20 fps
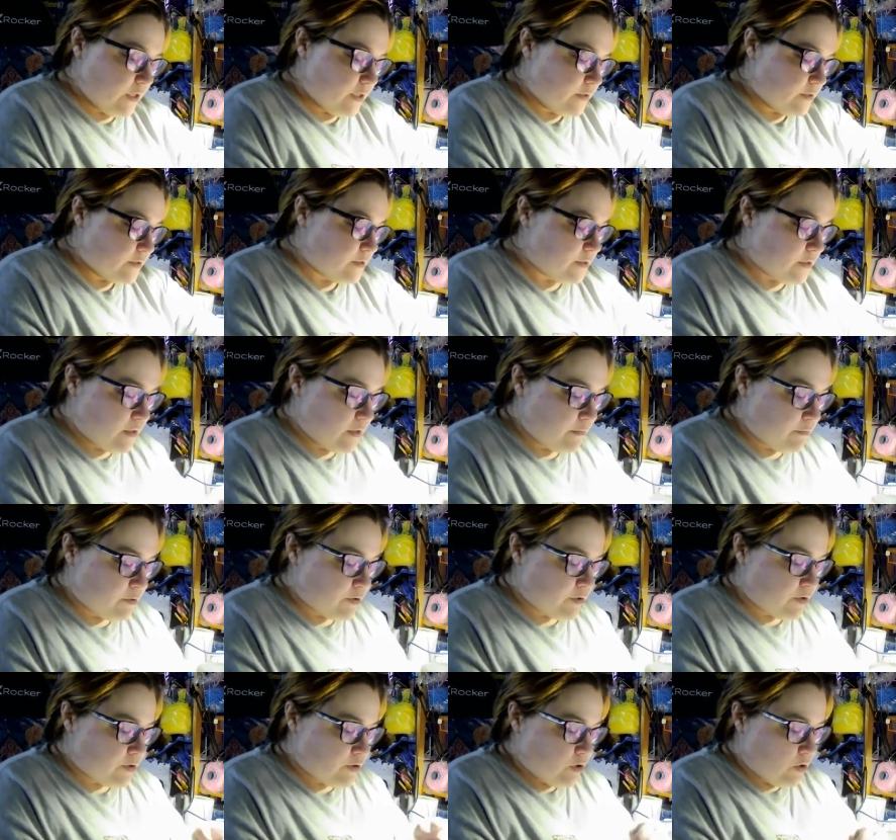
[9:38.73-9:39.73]
And I'm
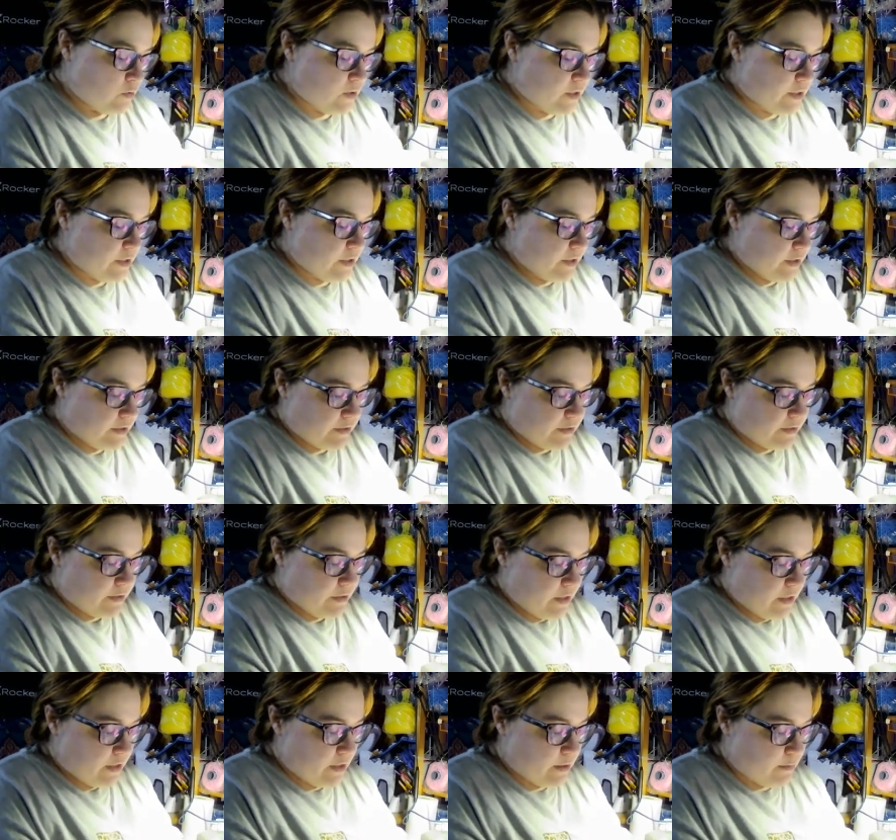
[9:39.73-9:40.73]
going to go
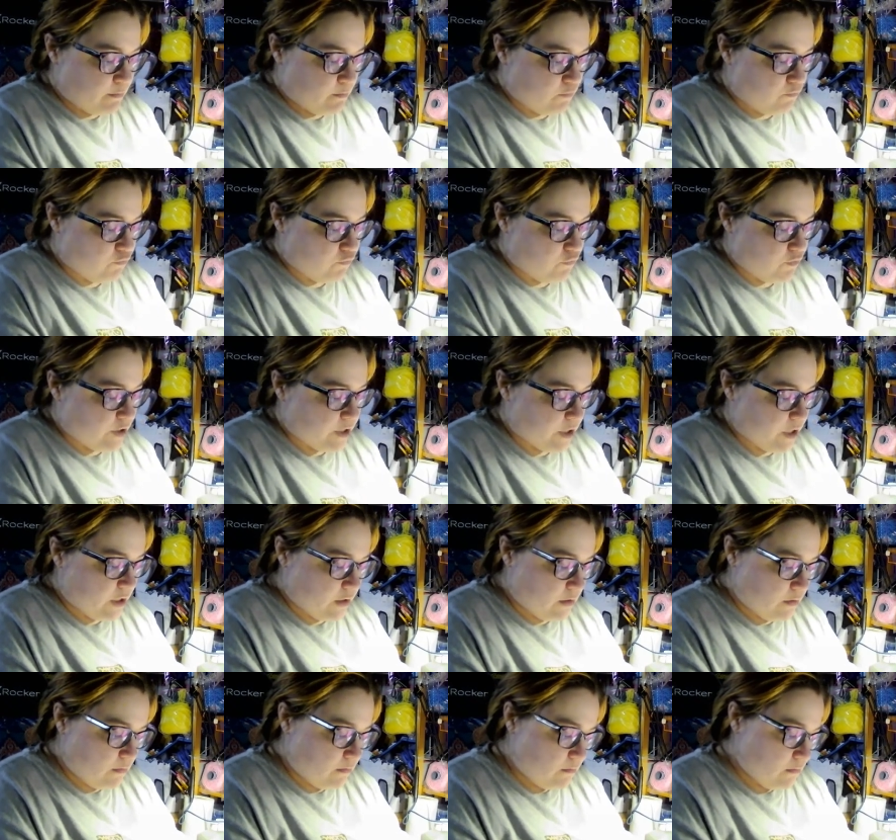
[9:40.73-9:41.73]
ahead and
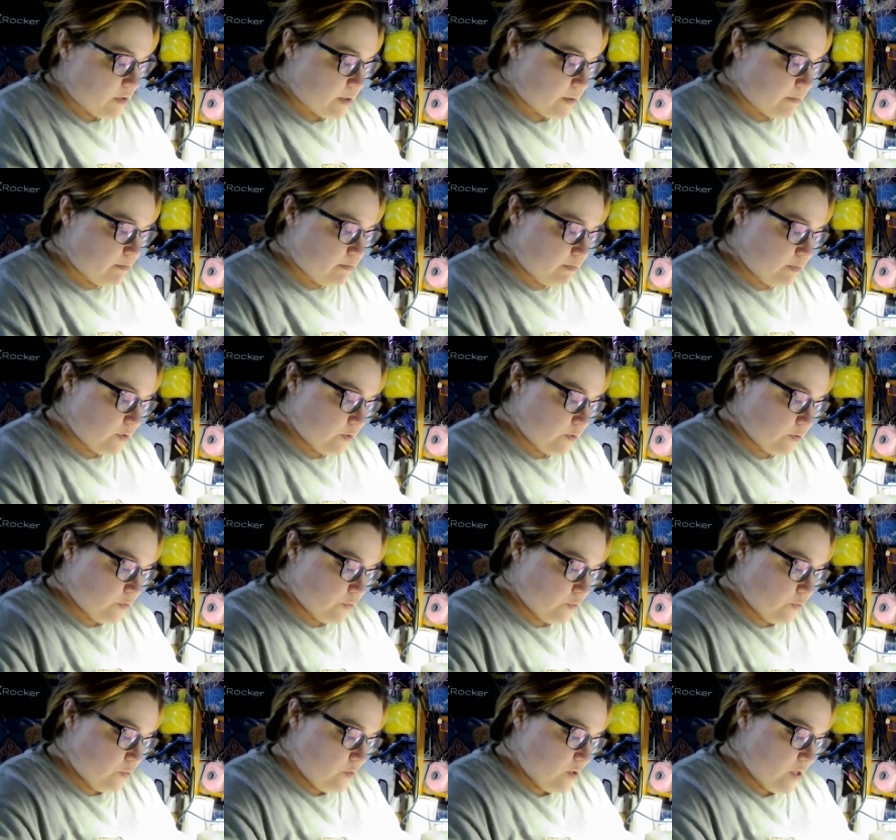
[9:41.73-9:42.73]
bring my
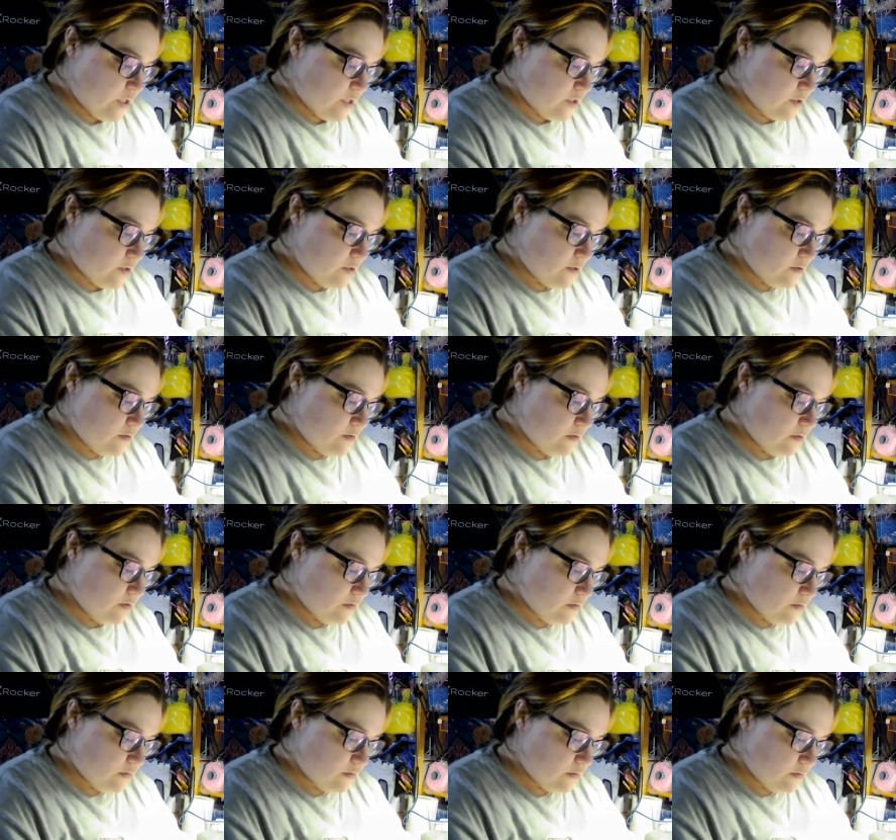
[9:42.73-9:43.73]
blue in.
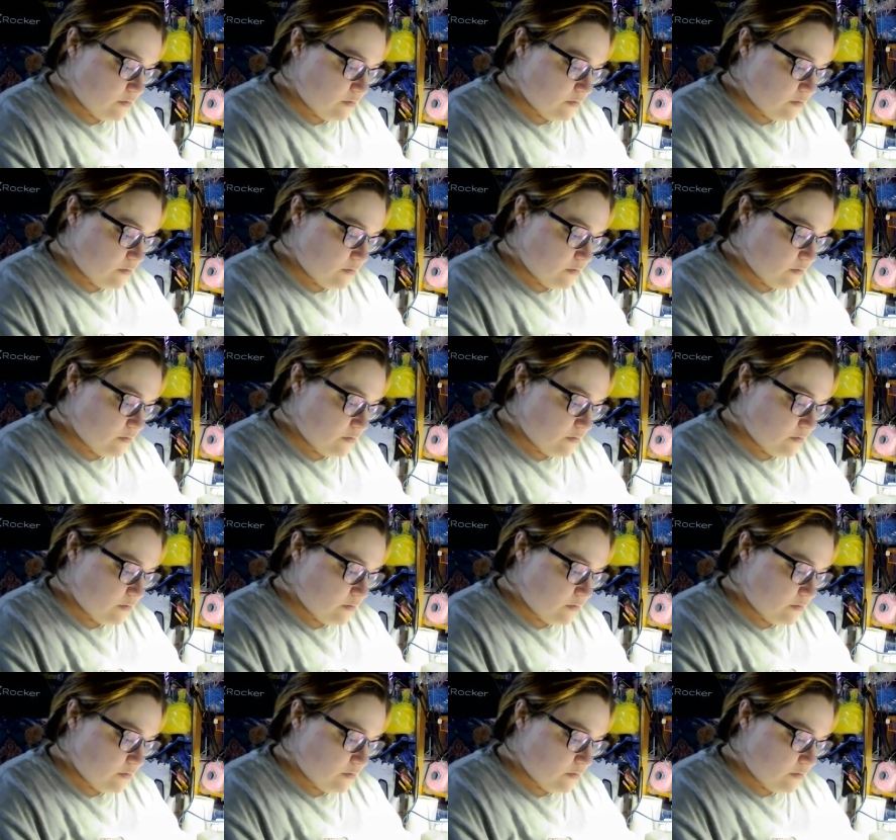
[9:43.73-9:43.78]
